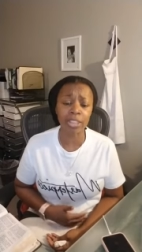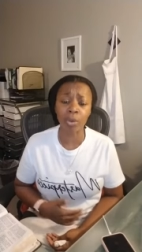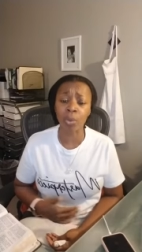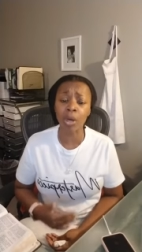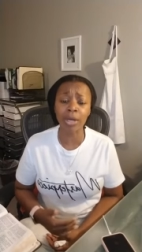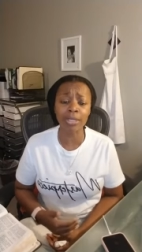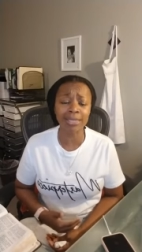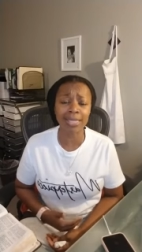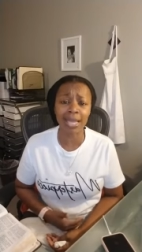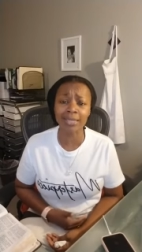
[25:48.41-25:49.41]
Your word
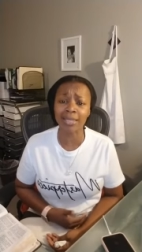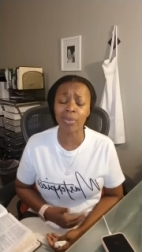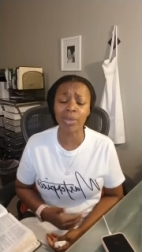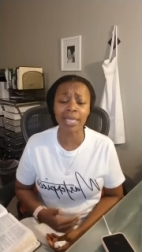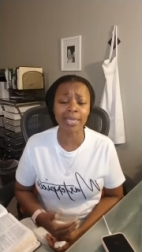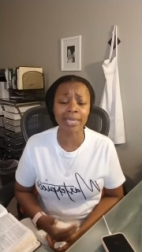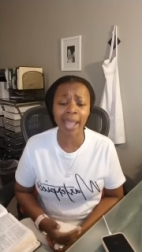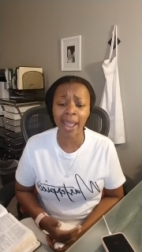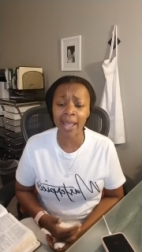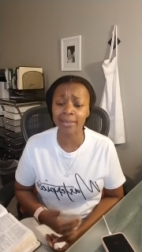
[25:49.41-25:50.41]
says that we can
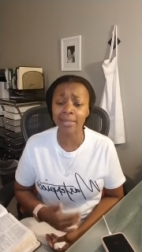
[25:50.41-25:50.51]
cast